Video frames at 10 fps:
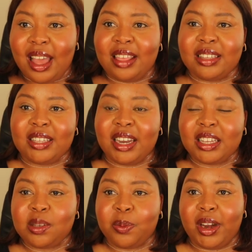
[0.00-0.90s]
The setting
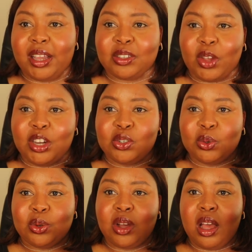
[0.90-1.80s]
spray is going
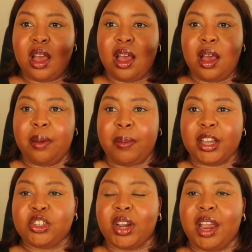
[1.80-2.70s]
to make
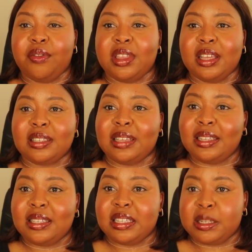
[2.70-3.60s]
sure everything
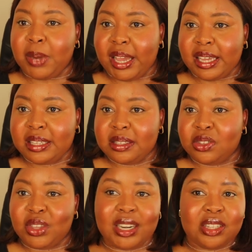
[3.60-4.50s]
sets in place
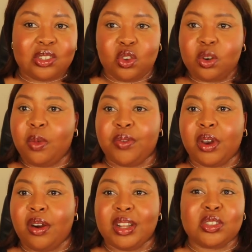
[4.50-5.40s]
so that it's not moving
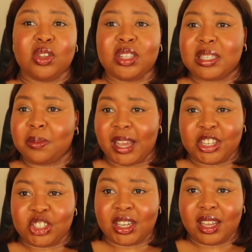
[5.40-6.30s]
around, it's not
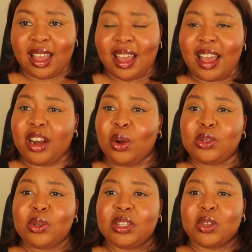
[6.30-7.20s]
smudging, and
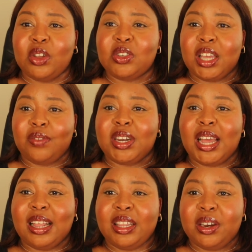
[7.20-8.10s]
also it's going to give it
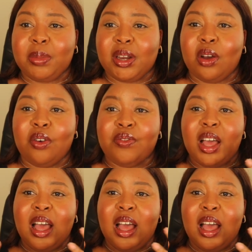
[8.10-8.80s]
a little bit of